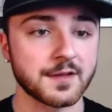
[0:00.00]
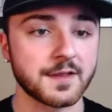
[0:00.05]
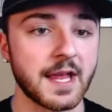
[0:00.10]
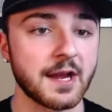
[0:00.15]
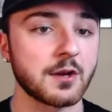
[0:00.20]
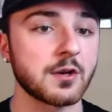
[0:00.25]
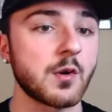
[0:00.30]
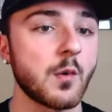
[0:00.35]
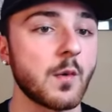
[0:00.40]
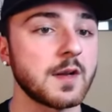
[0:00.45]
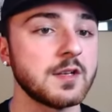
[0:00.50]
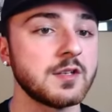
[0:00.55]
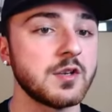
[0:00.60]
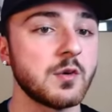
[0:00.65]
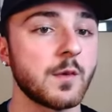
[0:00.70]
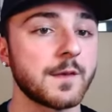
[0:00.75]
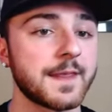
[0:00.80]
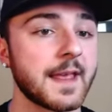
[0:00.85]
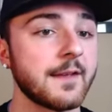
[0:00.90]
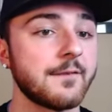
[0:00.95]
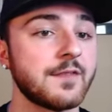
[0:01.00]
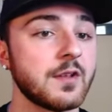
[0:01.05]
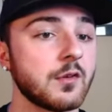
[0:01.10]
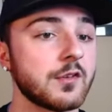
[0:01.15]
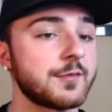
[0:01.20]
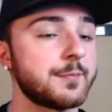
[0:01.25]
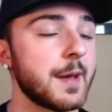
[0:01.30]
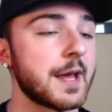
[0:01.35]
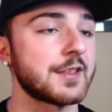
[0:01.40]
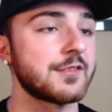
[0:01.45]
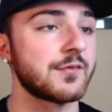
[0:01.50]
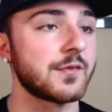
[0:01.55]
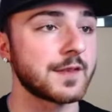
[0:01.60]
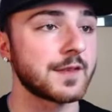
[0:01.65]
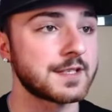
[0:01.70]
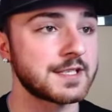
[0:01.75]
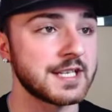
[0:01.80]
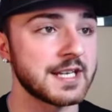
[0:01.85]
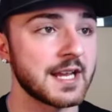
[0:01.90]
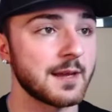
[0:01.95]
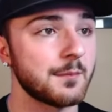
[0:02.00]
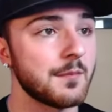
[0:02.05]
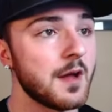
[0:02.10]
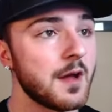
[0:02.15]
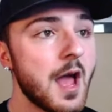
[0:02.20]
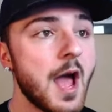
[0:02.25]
They're going to do what they feel is best for the team.